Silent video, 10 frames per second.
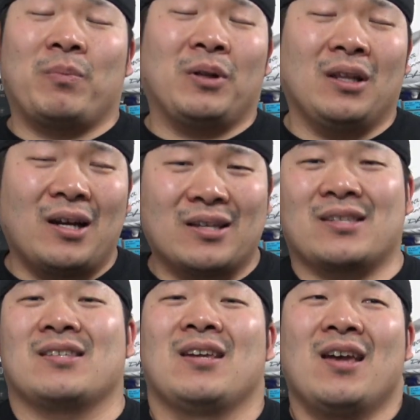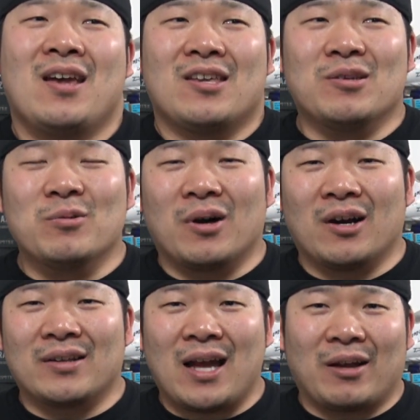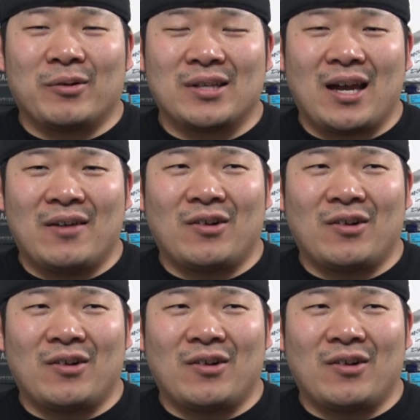Plus, you are not going to have